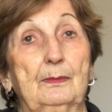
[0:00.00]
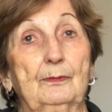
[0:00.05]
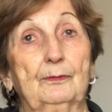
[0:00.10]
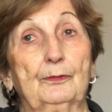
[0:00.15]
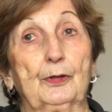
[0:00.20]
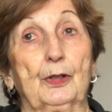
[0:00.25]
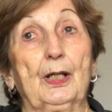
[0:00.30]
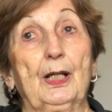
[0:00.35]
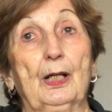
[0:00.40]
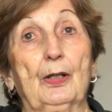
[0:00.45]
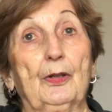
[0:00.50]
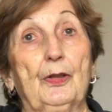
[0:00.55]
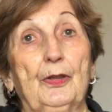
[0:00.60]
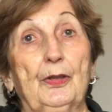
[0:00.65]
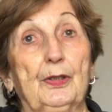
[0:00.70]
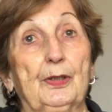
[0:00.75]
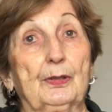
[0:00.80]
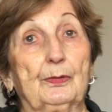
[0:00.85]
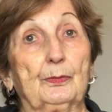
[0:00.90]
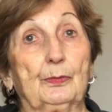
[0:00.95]
for
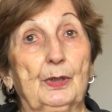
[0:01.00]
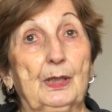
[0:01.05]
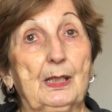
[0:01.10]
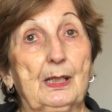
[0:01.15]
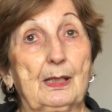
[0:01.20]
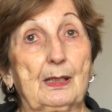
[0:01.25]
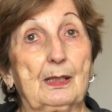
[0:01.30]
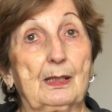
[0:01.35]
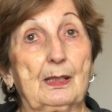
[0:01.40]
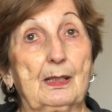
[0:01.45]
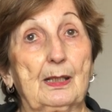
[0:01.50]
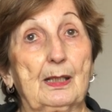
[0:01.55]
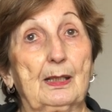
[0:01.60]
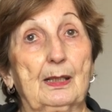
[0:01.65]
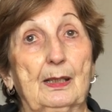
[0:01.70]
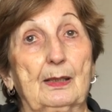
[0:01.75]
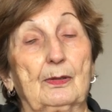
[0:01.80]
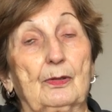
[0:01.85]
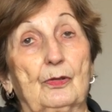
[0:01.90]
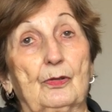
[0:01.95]
health reasons. He
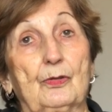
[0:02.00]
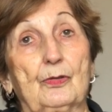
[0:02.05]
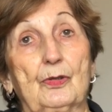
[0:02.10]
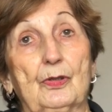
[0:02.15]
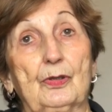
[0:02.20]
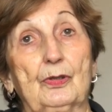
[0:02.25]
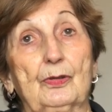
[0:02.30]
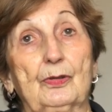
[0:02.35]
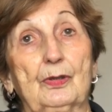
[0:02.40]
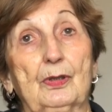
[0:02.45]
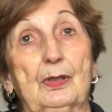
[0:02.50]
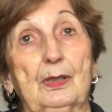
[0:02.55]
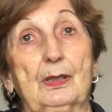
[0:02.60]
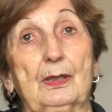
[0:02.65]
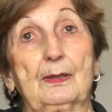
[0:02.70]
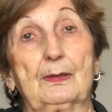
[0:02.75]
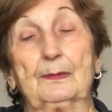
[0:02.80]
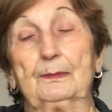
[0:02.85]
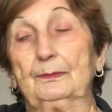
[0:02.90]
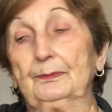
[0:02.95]
had to do certain. So
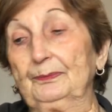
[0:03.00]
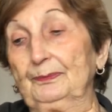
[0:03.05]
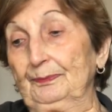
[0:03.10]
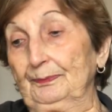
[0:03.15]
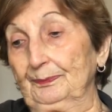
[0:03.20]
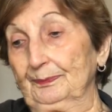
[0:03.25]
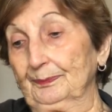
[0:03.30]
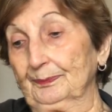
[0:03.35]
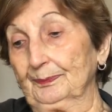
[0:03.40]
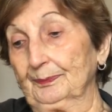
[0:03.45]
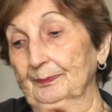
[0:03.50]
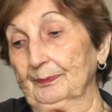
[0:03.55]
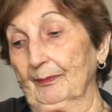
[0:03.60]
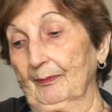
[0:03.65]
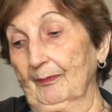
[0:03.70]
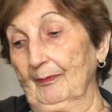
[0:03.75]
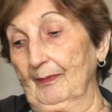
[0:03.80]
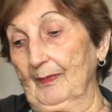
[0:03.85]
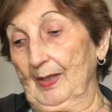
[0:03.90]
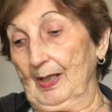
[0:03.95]
when he died,
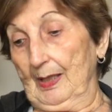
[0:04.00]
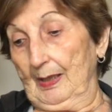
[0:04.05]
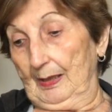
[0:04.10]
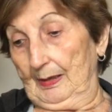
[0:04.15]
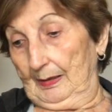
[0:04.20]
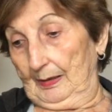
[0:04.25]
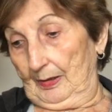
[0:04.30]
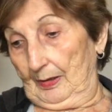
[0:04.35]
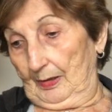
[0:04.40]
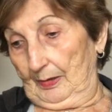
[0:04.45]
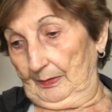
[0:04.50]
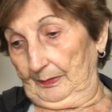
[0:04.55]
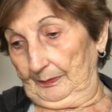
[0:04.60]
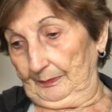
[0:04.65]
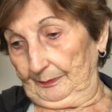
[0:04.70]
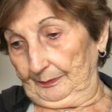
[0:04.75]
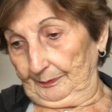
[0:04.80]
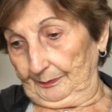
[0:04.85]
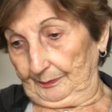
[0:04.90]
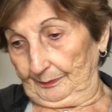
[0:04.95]
though,
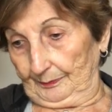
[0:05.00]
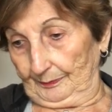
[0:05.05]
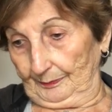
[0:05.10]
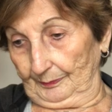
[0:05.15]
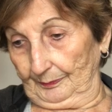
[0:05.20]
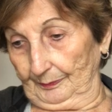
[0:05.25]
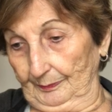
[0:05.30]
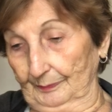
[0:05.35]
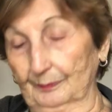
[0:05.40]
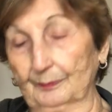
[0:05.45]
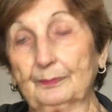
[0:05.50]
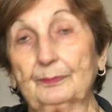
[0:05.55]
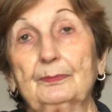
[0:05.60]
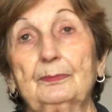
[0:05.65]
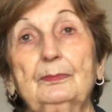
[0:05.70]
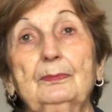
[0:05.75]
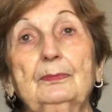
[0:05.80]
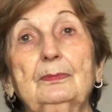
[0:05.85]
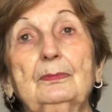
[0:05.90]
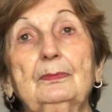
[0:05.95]
that must have
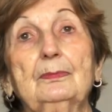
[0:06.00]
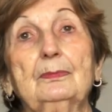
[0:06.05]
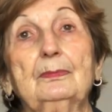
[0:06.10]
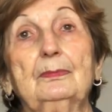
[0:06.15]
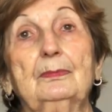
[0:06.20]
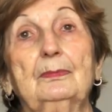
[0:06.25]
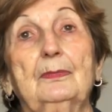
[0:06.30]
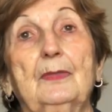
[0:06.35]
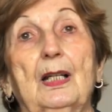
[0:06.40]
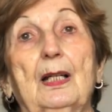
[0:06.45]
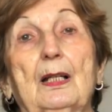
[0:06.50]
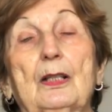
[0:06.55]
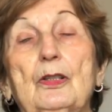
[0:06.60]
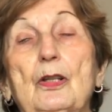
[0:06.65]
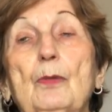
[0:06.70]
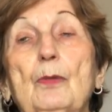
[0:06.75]
been the